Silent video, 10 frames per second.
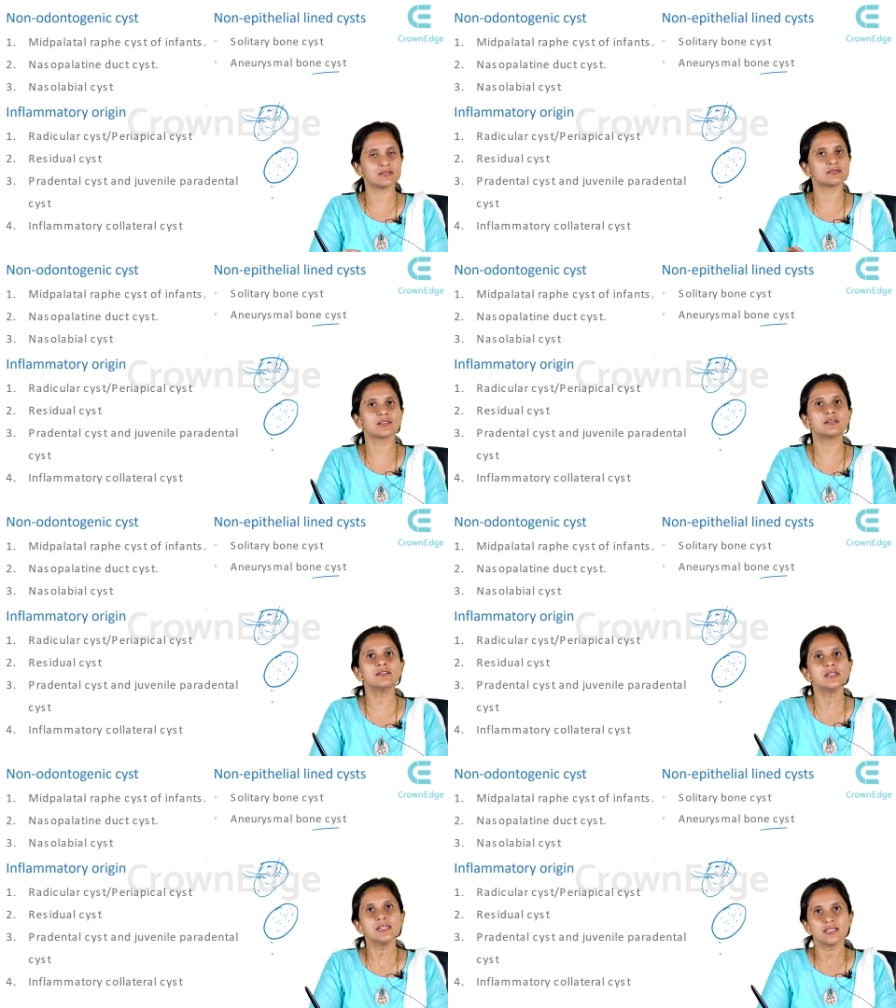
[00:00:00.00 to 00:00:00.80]
the
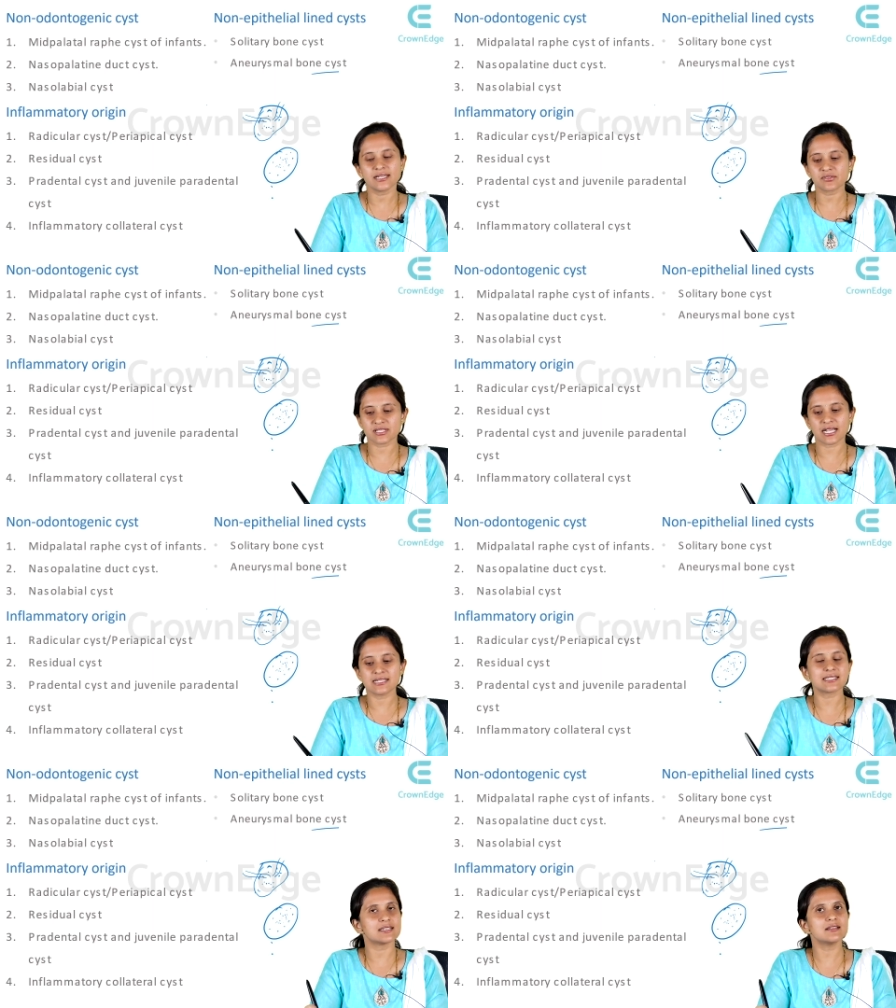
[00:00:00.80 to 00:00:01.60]
it
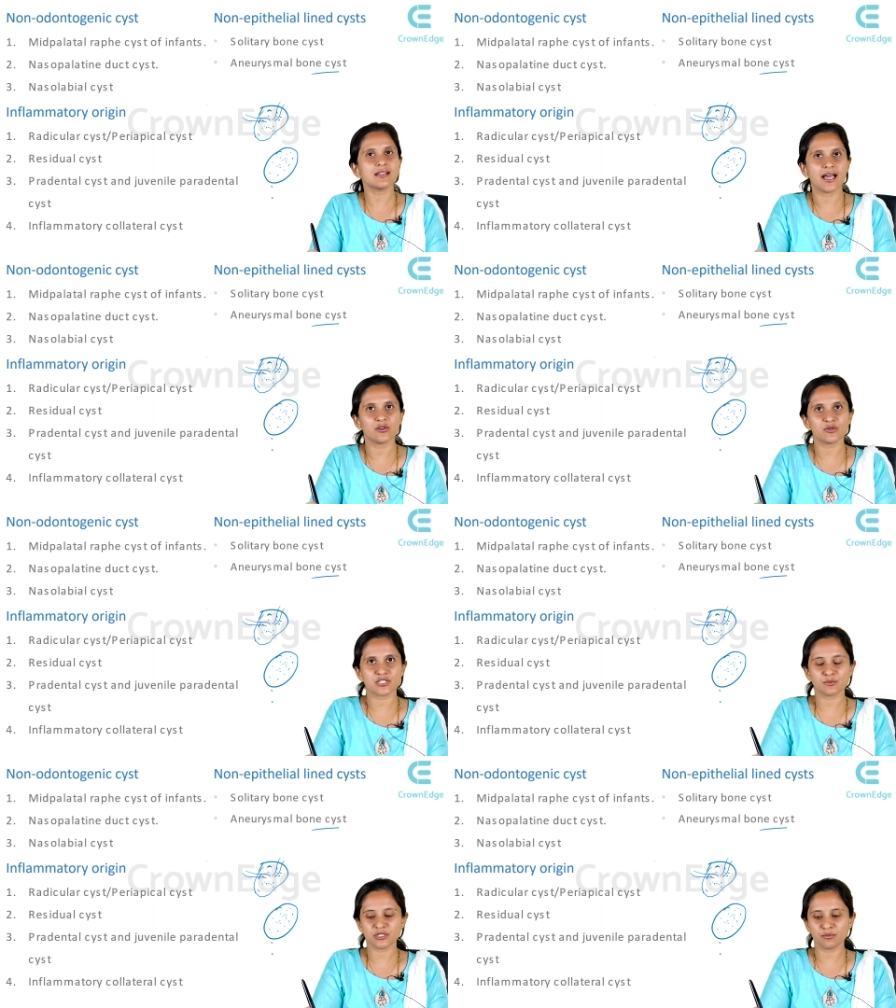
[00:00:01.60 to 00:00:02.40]
results in an
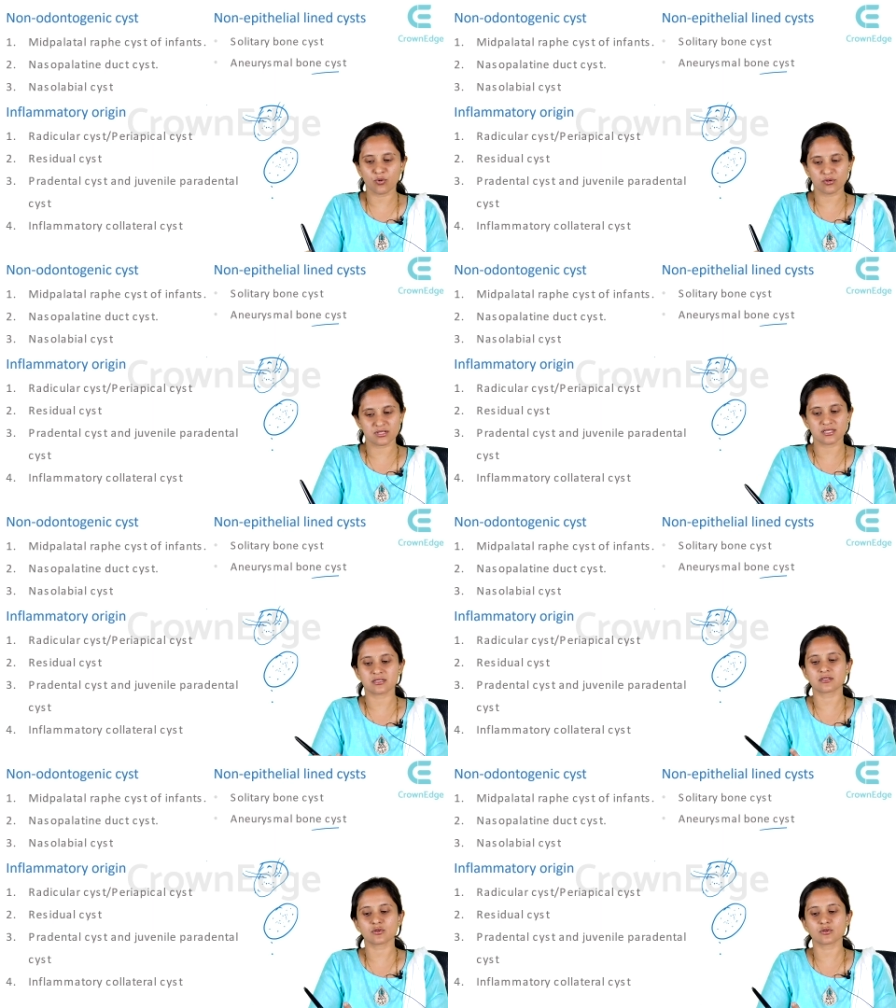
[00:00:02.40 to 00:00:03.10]
unrhizomal bone cyst.